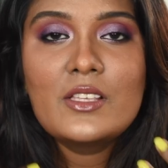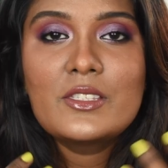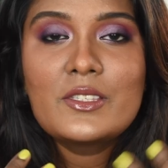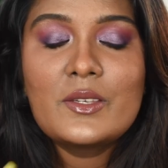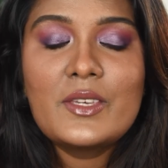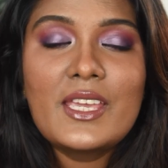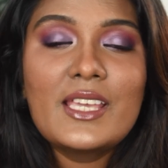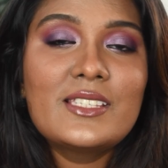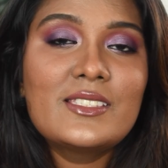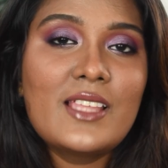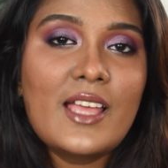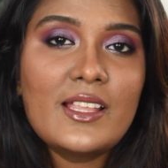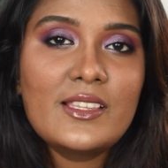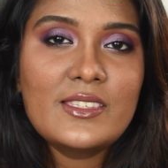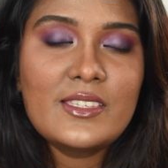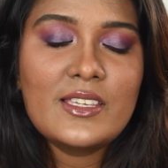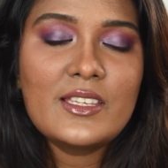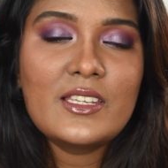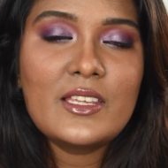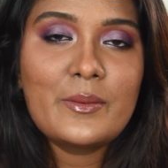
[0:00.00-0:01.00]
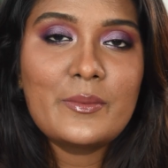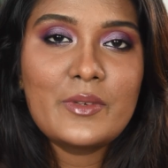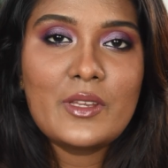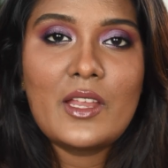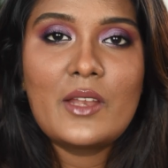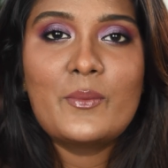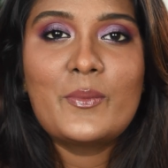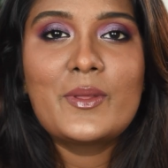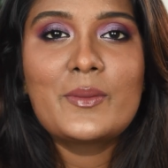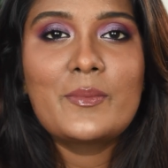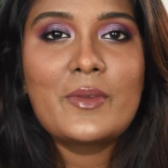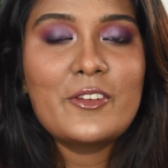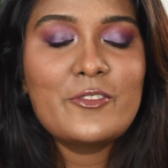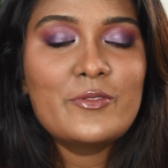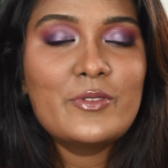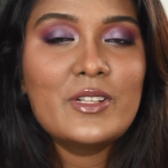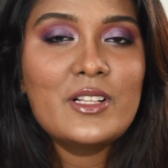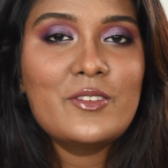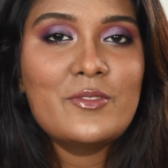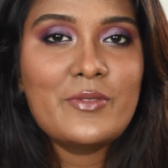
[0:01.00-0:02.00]
so yes that's it i'm done with my
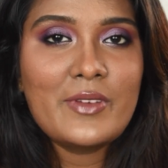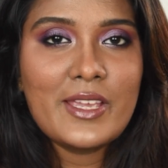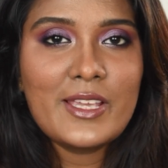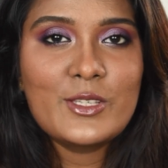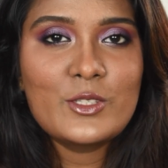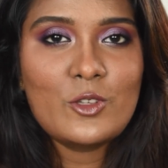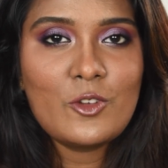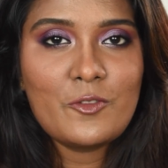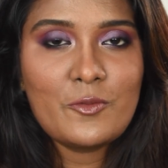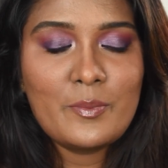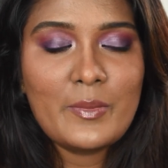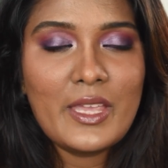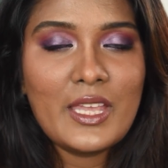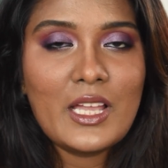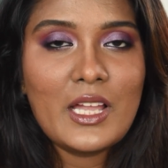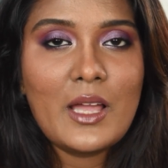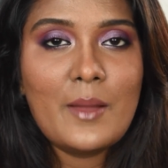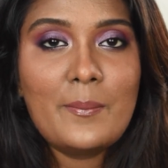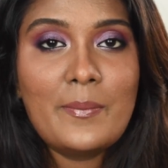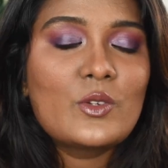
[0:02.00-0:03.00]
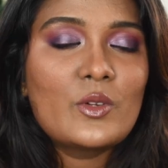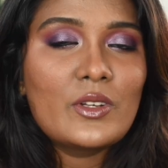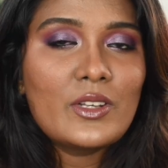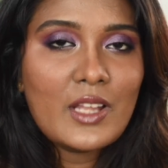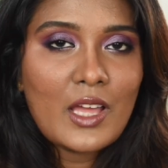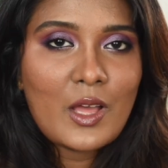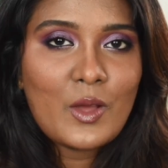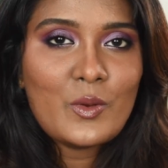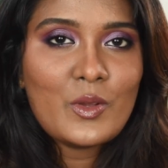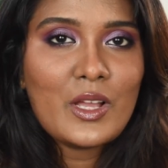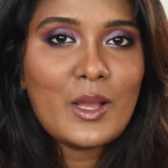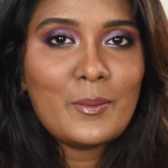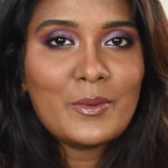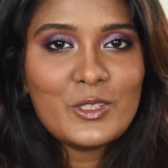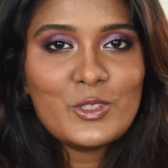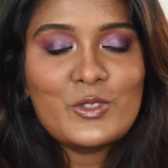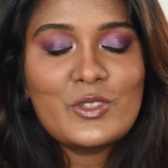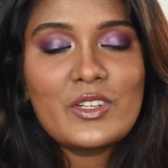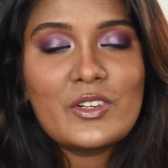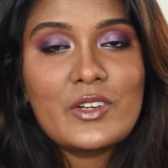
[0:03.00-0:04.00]
full face of makeup so now
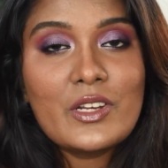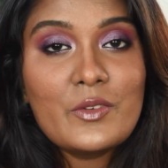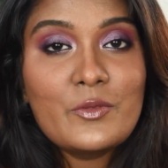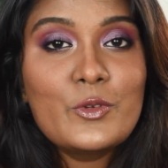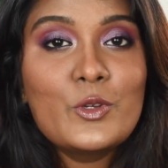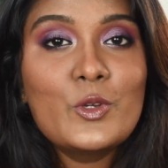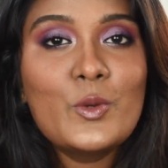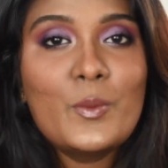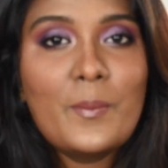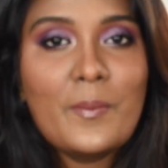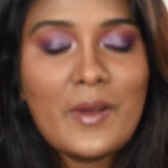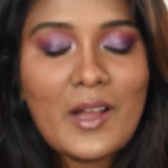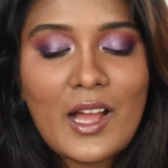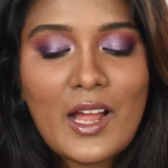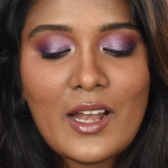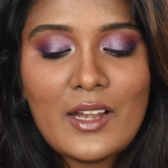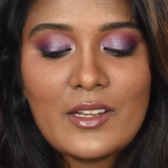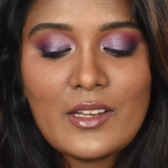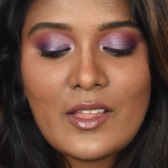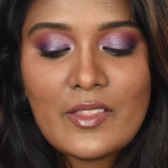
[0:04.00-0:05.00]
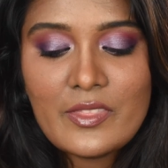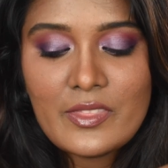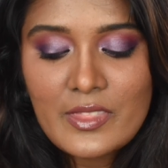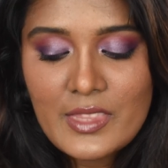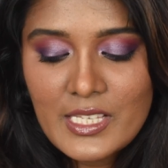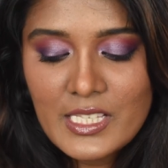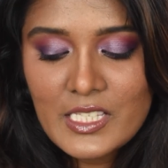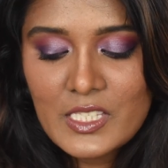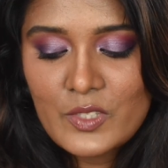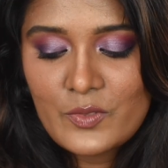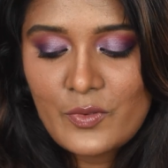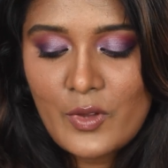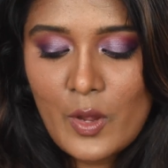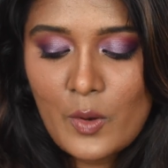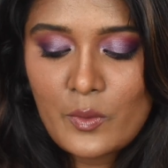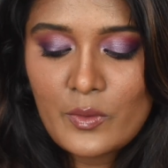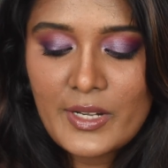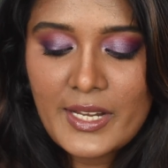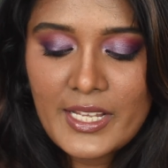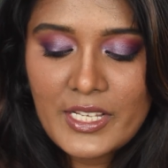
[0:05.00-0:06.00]
coming to the review part this
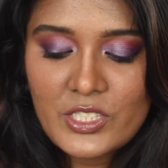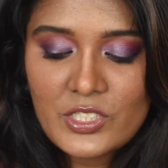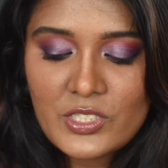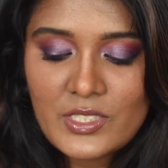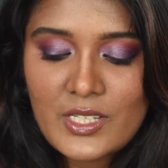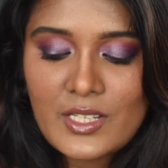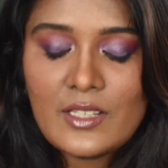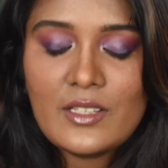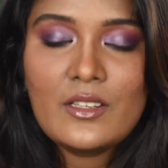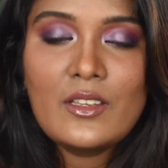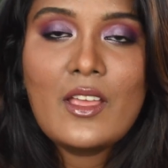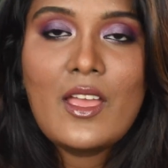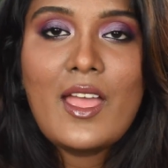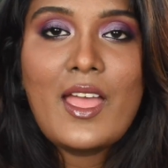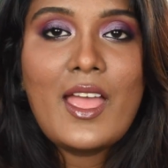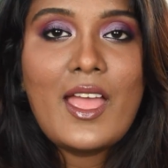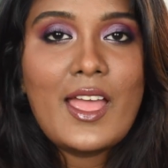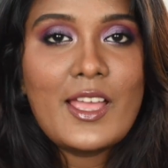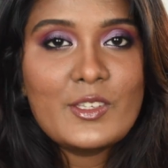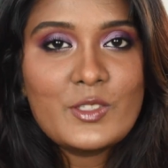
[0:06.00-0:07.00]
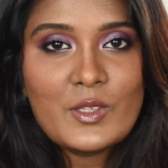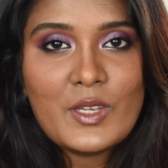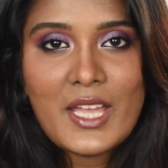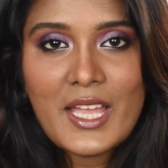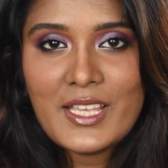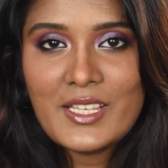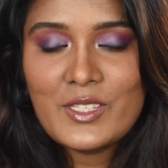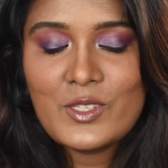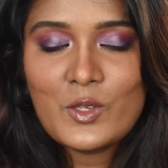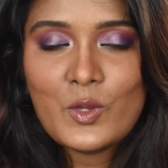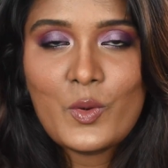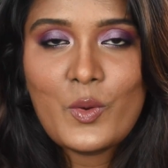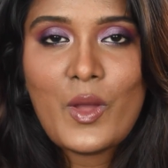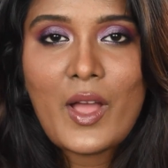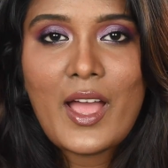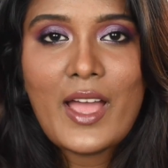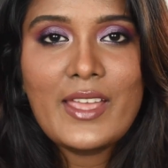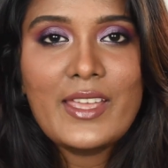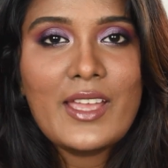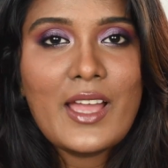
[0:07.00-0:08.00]
foundation as you guys know
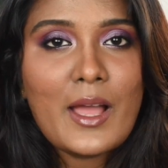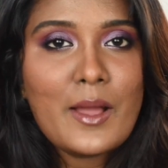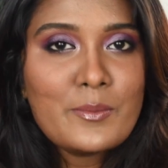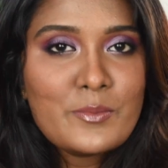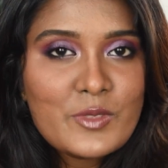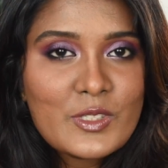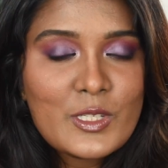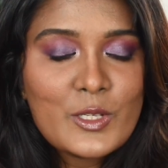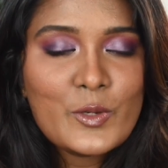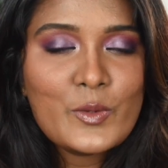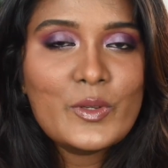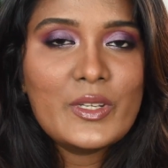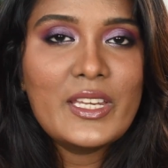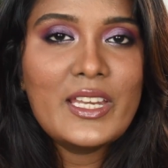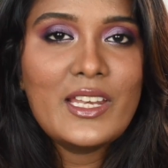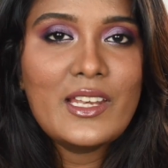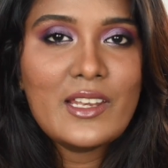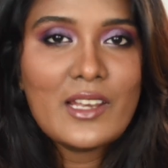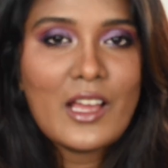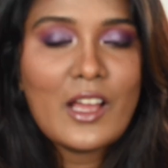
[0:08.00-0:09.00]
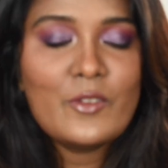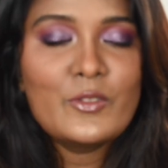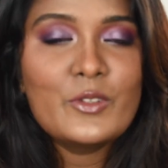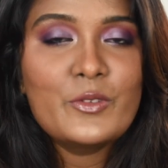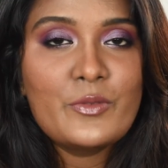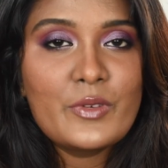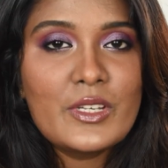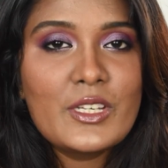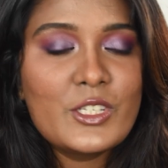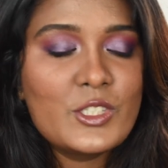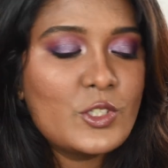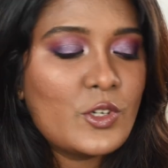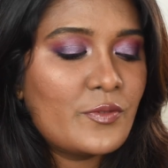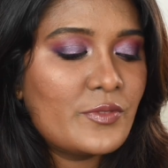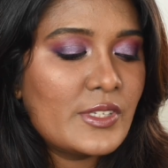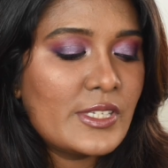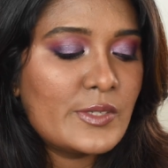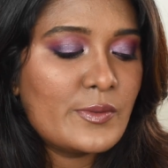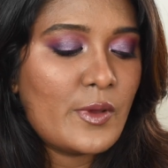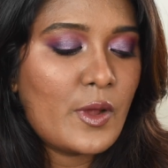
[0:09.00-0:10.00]
I absolutely love the finish
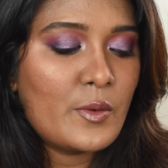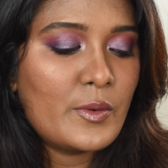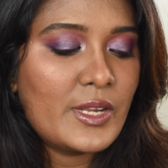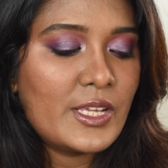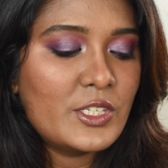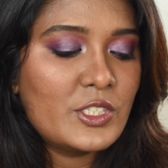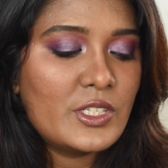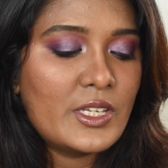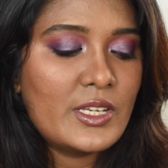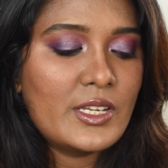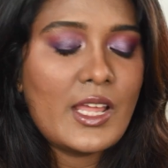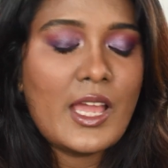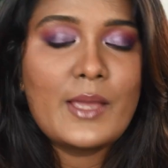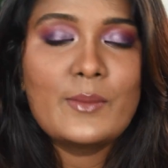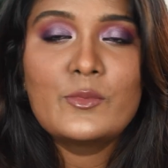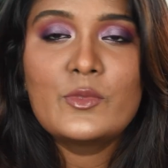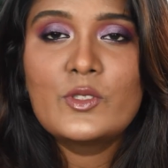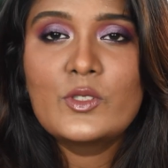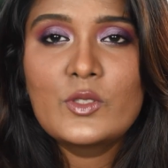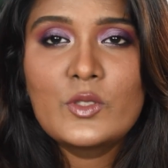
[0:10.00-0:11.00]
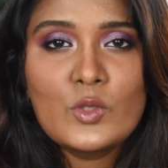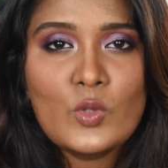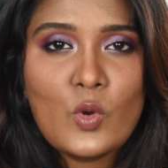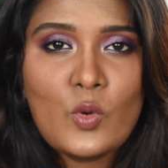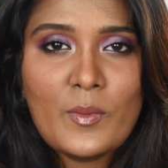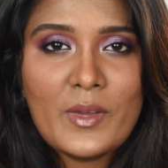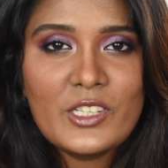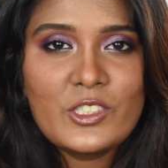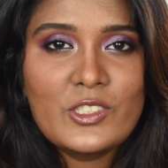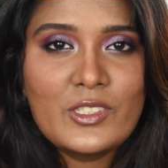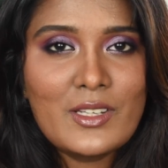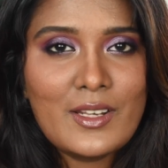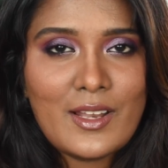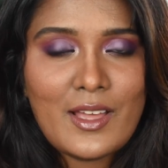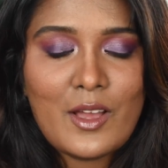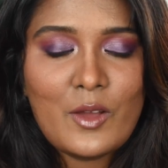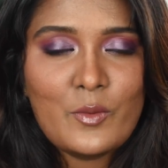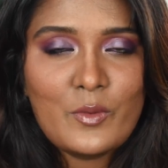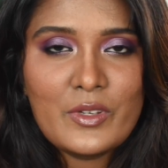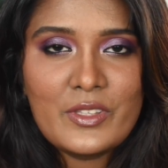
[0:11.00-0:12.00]
of this foundation I'm so much in
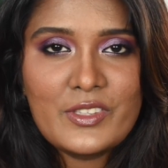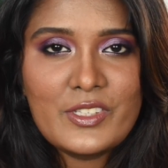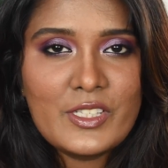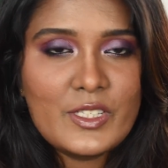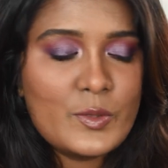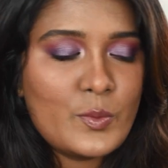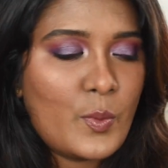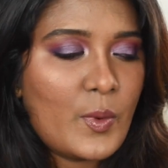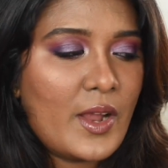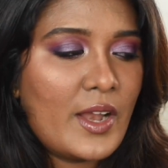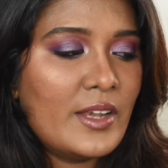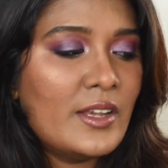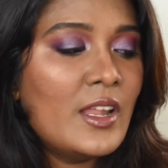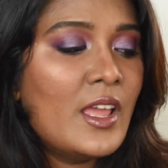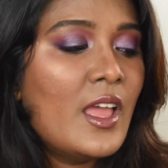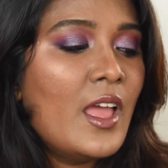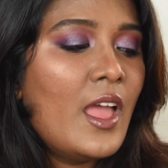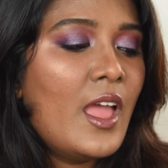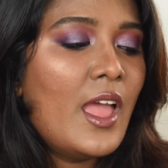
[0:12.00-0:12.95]
love with this one